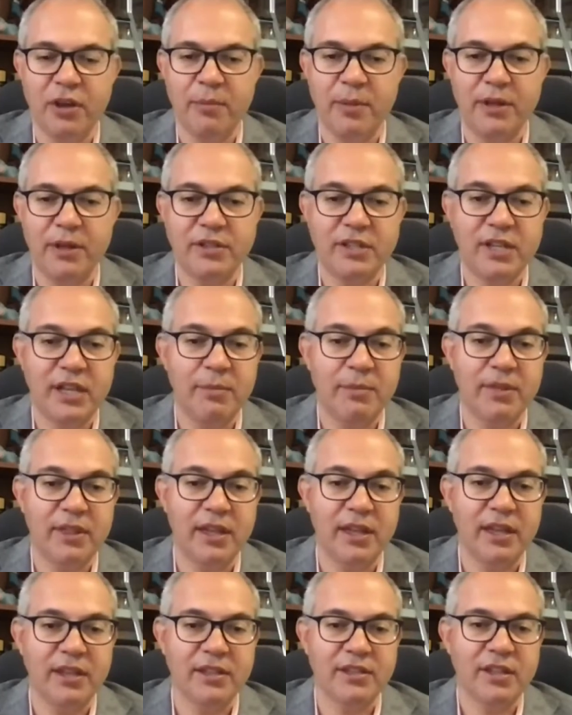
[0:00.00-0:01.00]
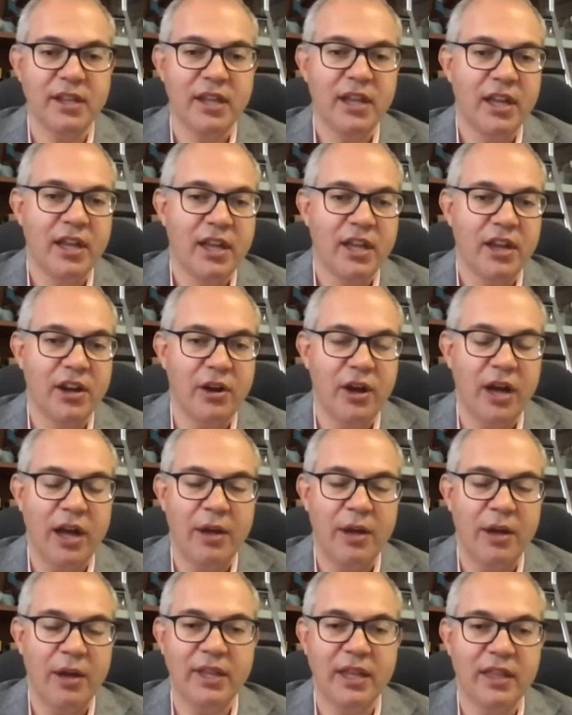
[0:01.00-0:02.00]
about team things, you know, I would
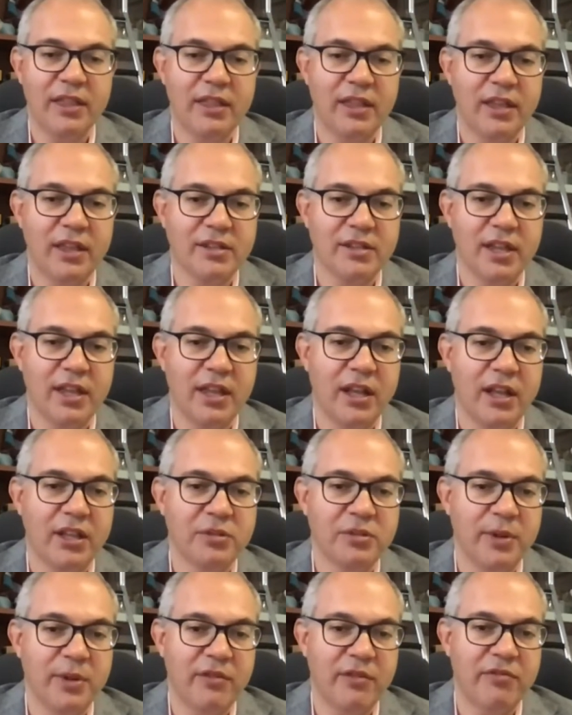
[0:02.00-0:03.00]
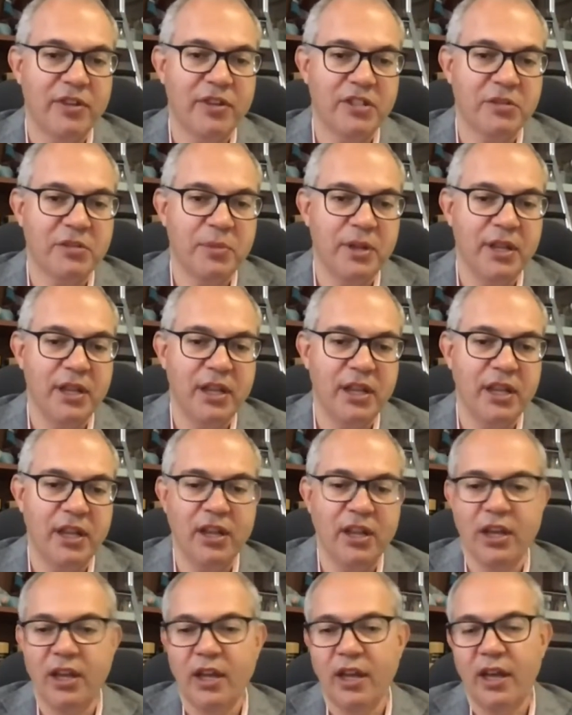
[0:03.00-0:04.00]
think things like ultimate frisbee,
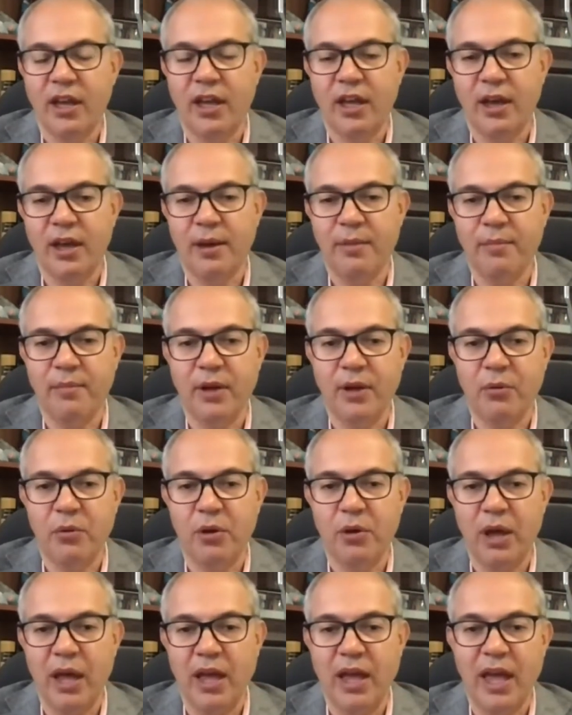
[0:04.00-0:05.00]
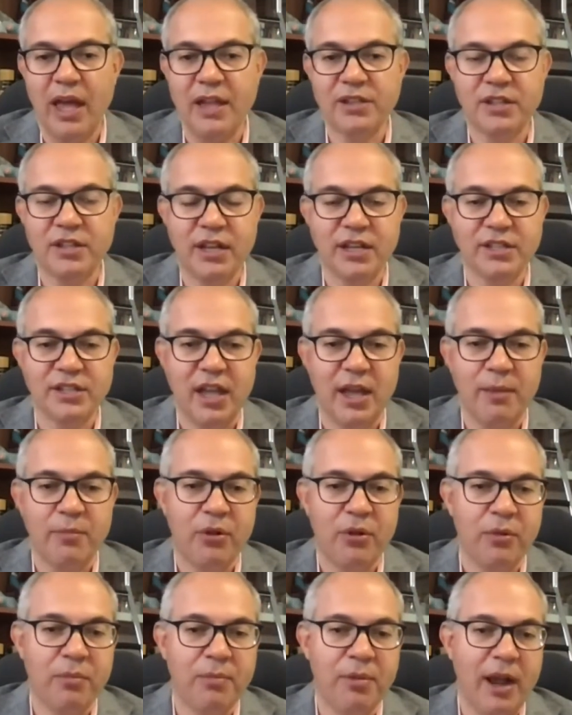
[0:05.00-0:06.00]
um, as an example,
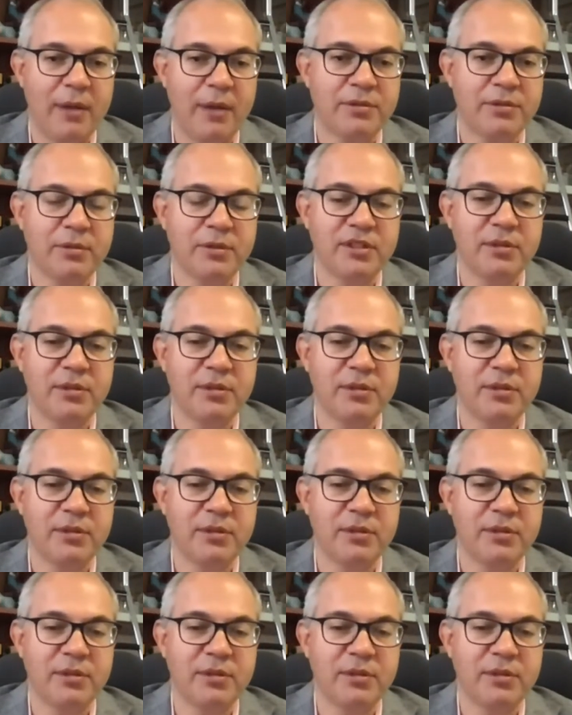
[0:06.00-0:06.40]
perhaps with some